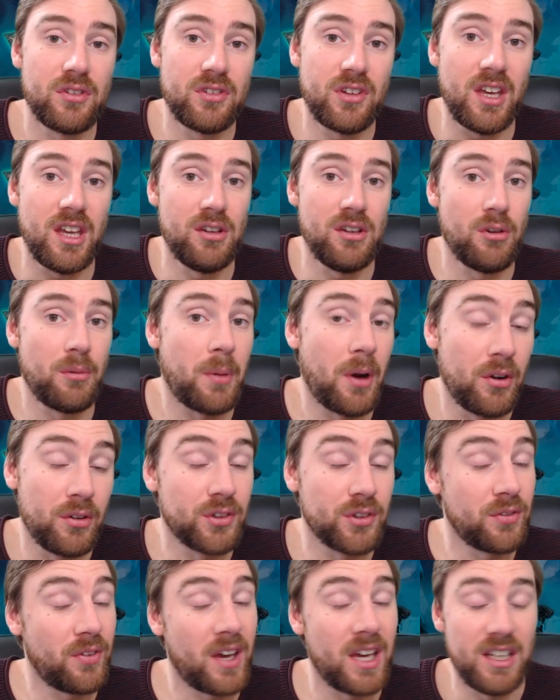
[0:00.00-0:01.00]
to hit your
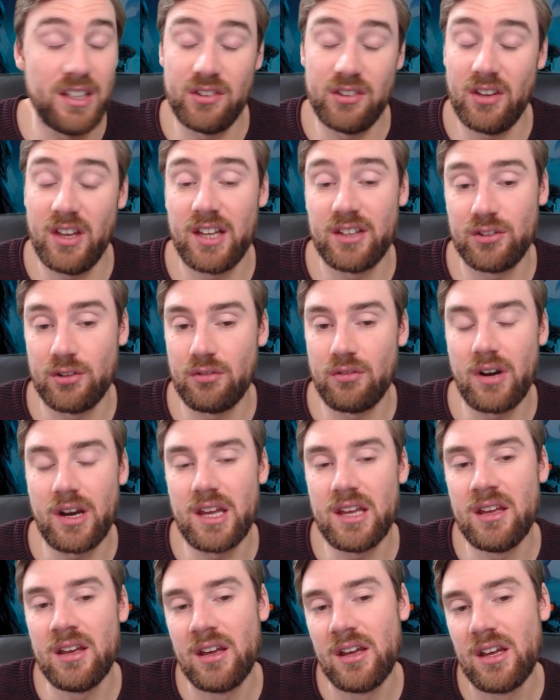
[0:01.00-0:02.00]
opponent's face. So that's
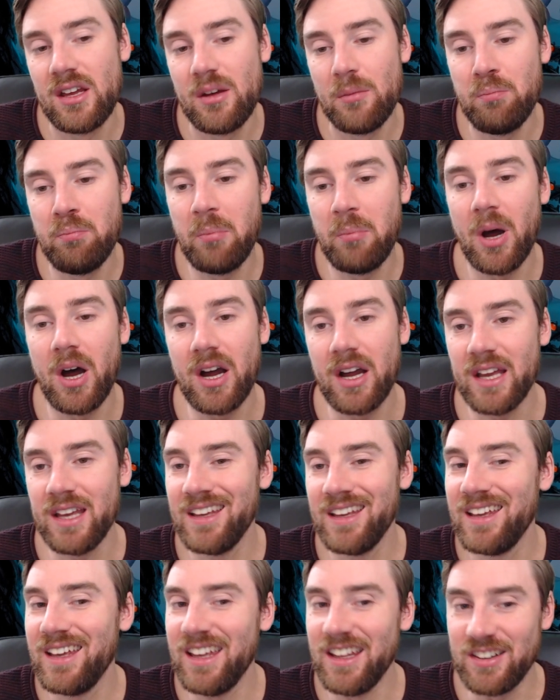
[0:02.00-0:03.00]
great. But
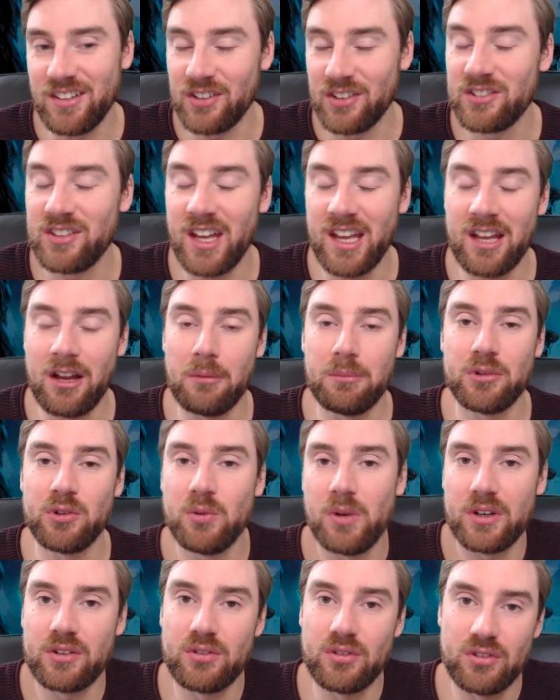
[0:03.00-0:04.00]
it does take up
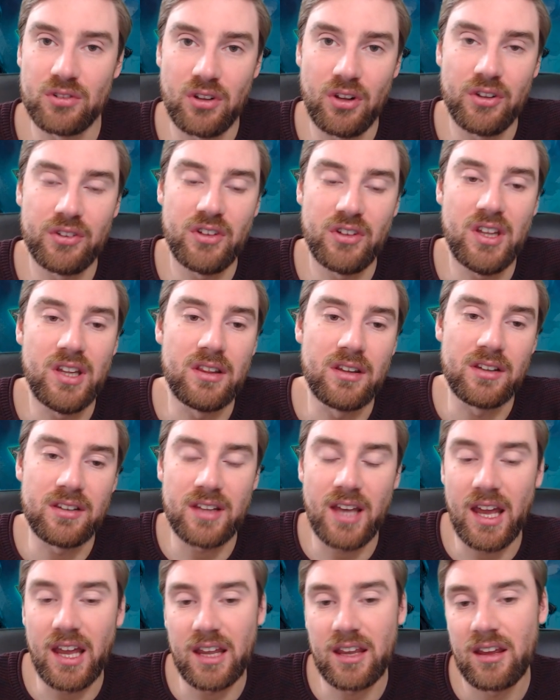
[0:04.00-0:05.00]
2 extra slots in the
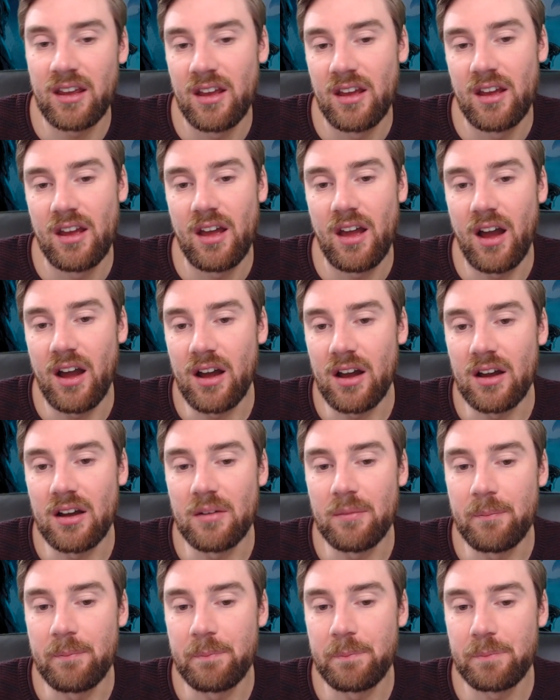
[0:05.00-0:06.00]
deck.
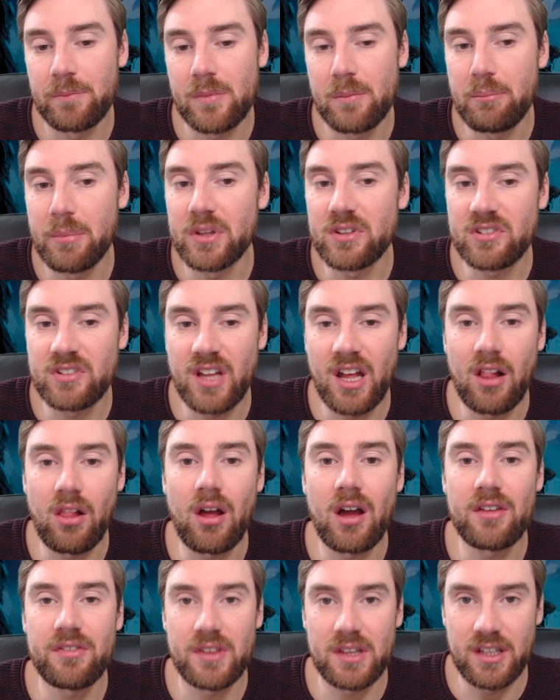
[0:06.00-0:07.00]
But still,
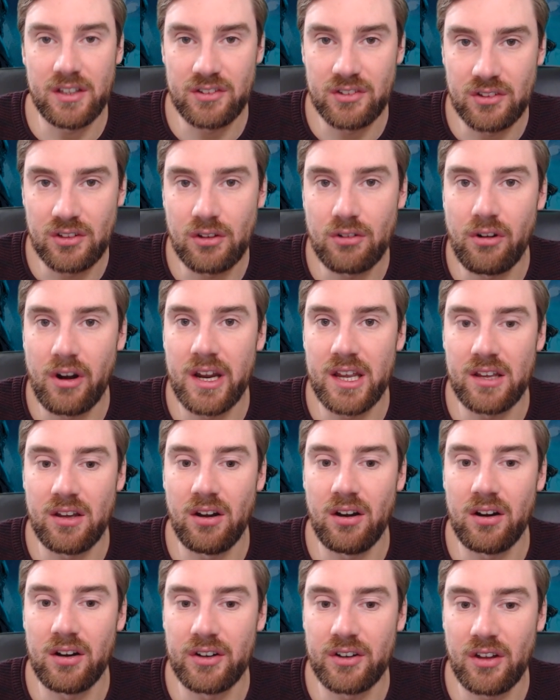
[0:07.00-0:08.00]
I think this is a great
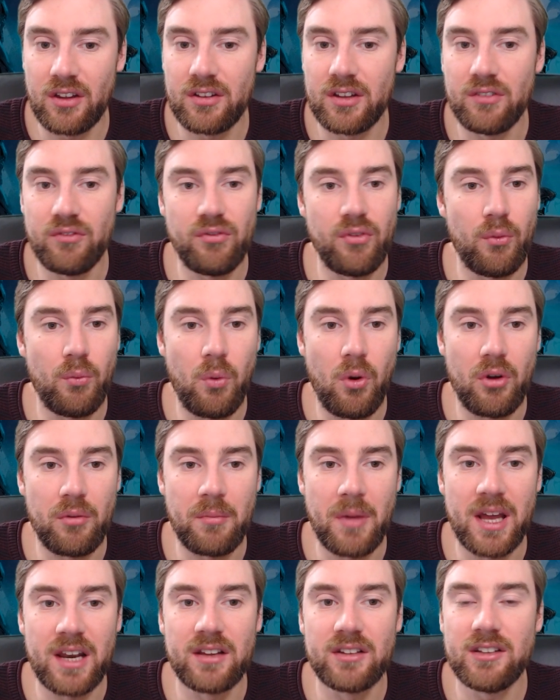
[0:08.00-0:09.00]
card. I think for 1
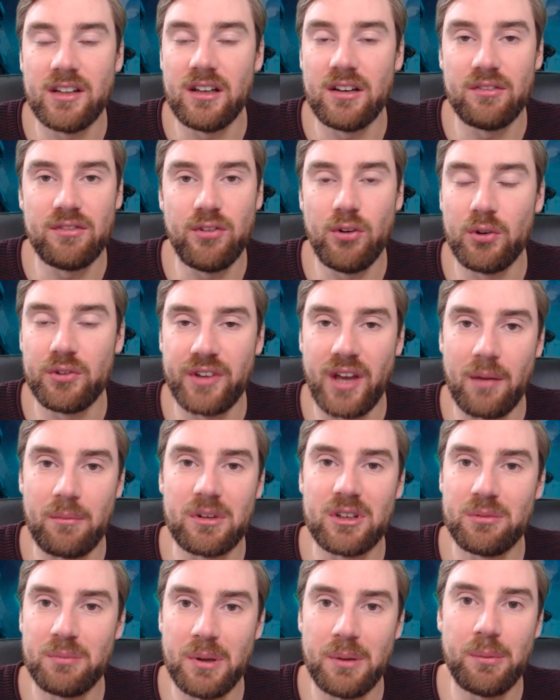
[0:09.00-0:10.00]
mana dealing 4
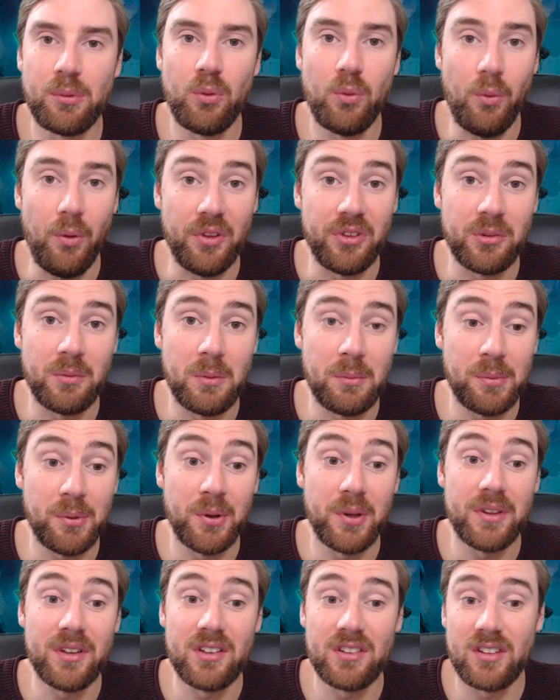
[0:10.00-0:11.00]
damage, people will want to be
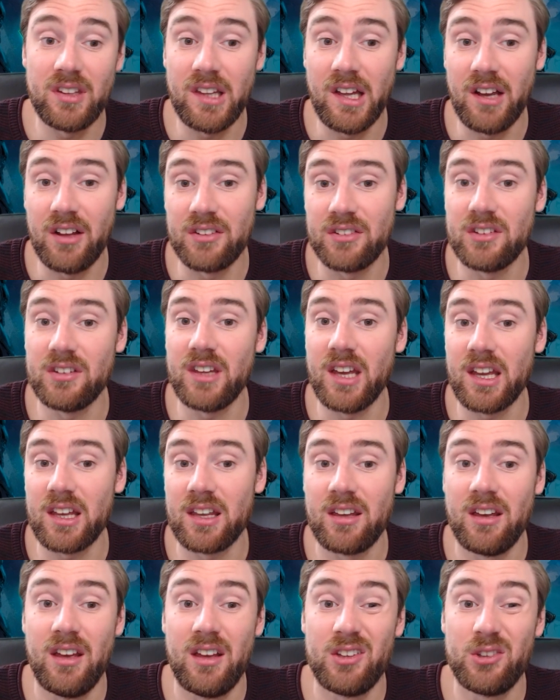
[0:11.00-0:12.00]
putting this in the Hunter
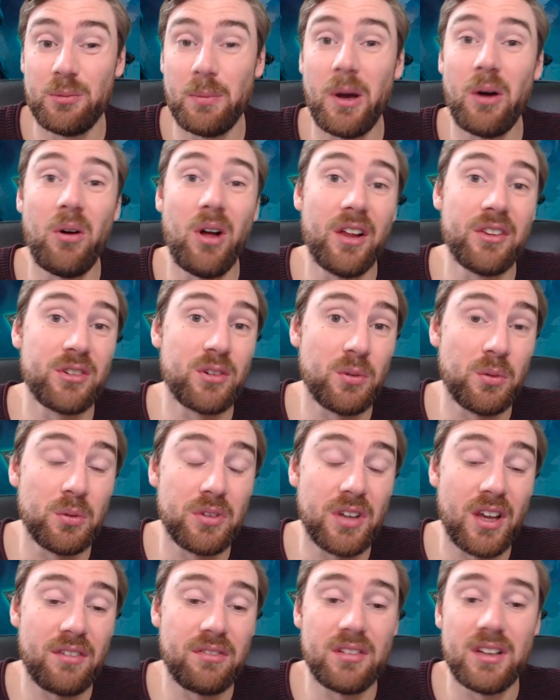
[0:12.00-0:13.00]
deck. Spell Hunter will
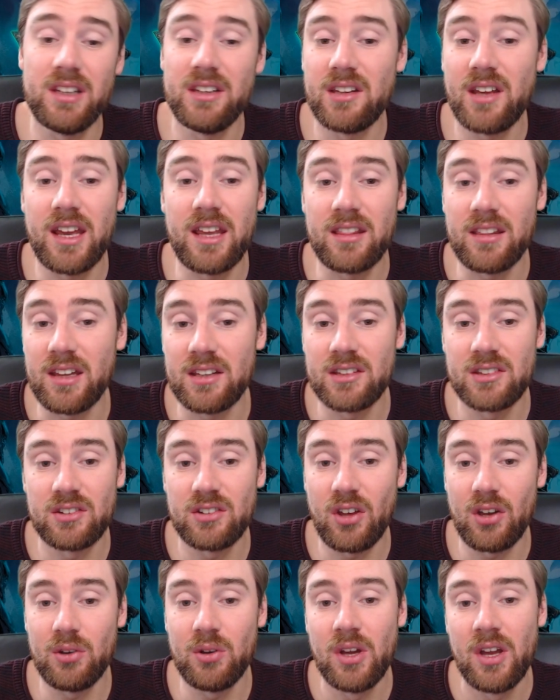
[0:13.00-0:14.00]
definitely take this.
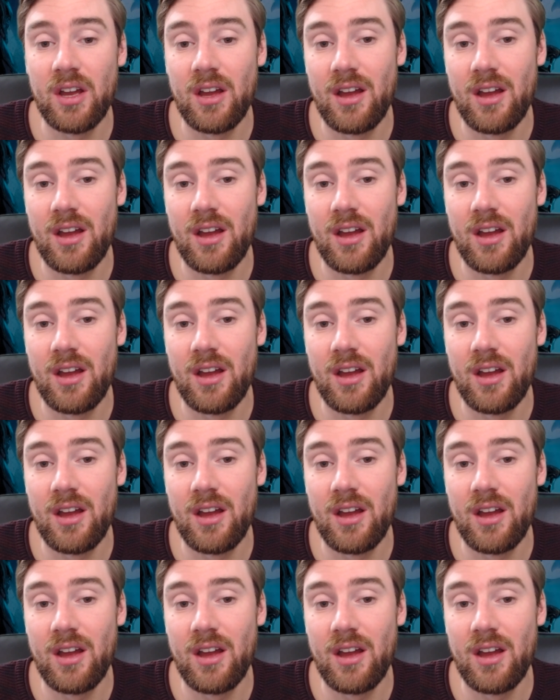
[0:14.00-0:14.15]
So